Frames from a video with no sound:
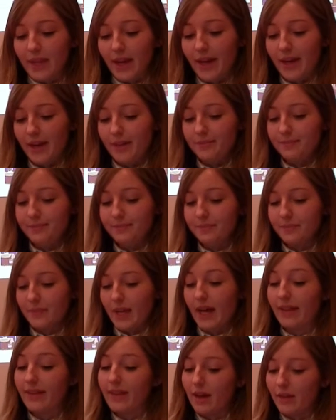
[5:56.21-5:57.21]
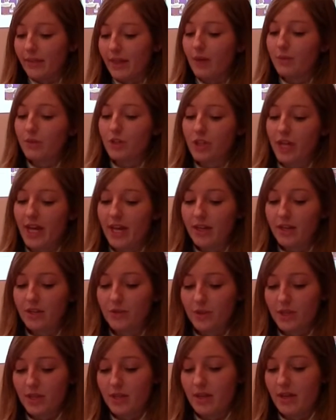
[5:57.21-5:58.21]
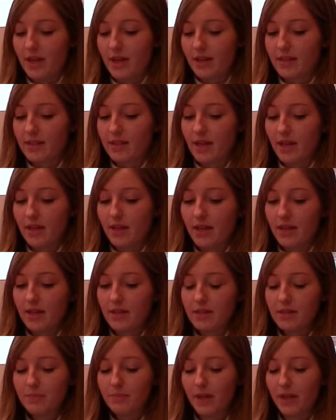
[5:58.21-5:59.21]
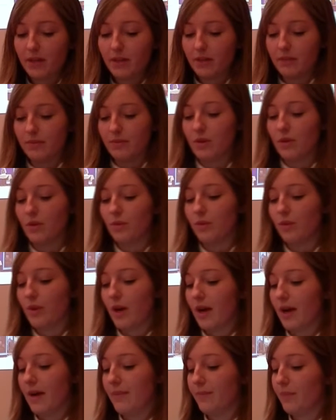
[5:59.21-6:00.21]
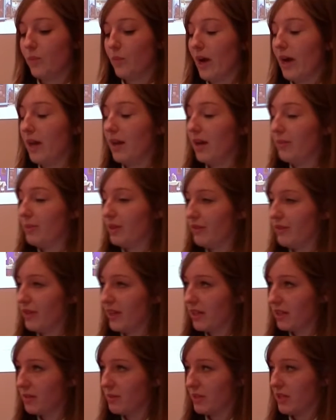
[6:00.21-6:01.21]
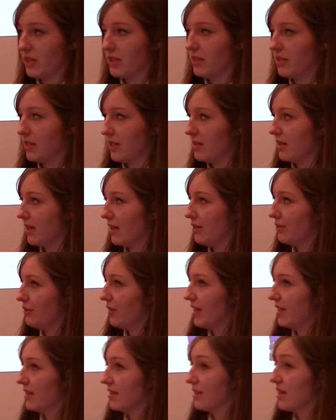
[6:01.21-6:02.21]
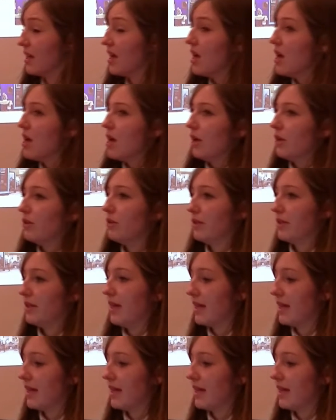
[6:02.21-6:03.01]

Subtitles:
And that will change within the next 10 years, but where Library of Things positions itself is not